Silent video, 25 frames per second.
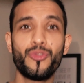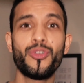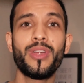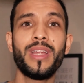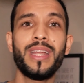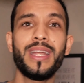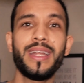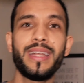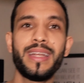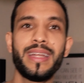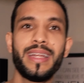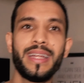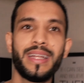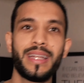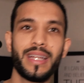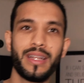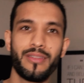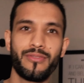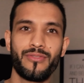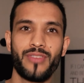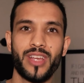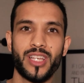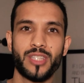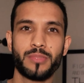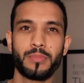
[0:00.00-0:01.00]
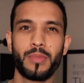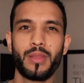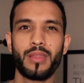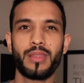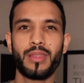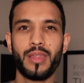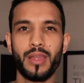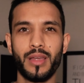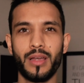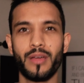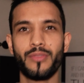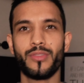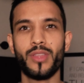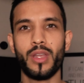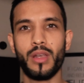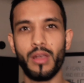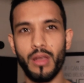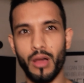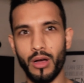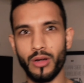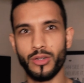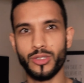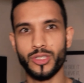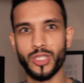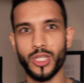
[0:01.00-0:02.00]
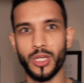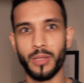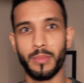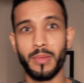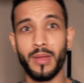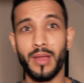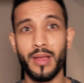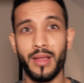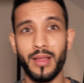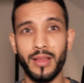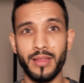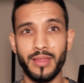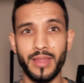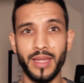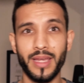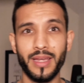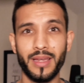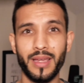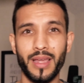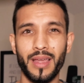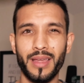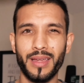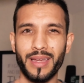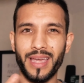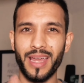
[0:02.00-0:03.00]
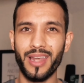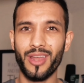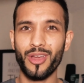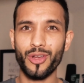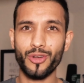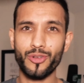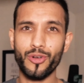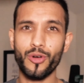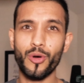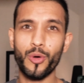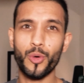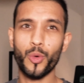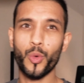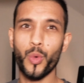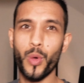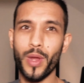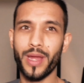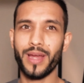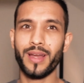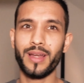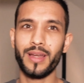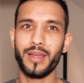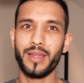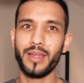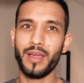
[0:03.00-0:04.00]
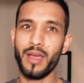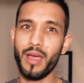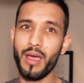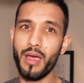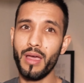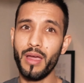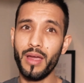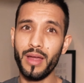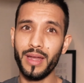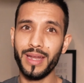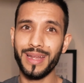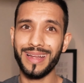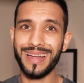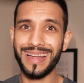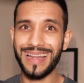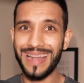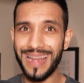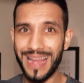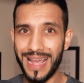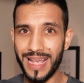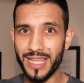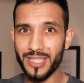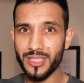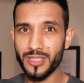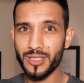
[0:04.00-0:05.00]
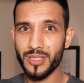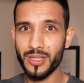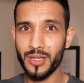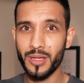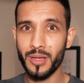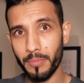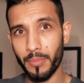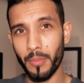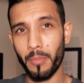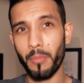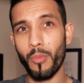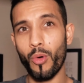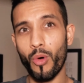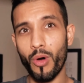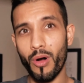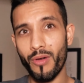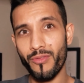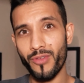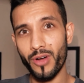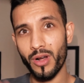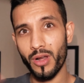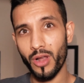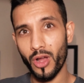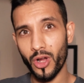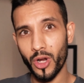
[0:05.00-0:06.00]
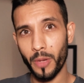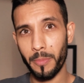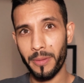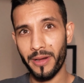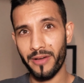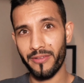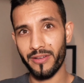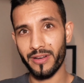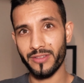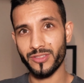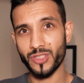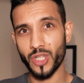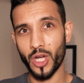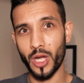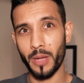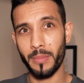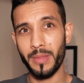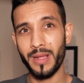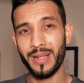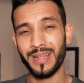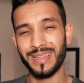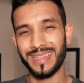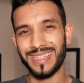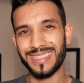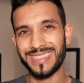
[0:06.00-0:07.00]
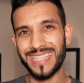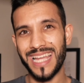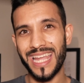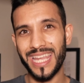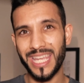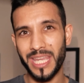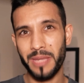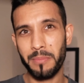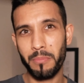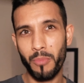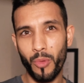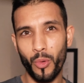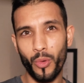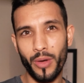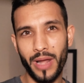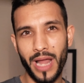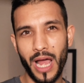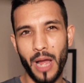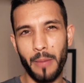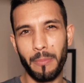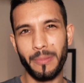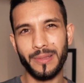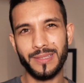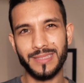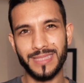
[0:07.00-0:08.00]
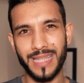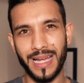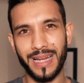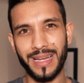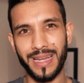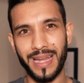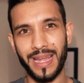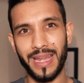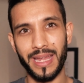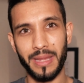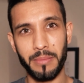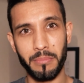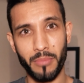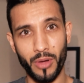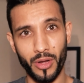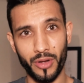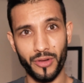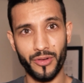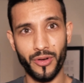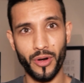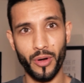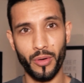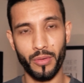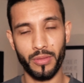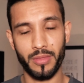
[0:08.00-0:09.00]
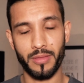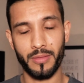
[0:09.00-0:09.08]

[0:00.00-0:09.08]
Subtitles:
really need investment, think of the long term. Think, can I grow quickly, earning less, but more over a longer period of time than taking more now but stagnating my growth?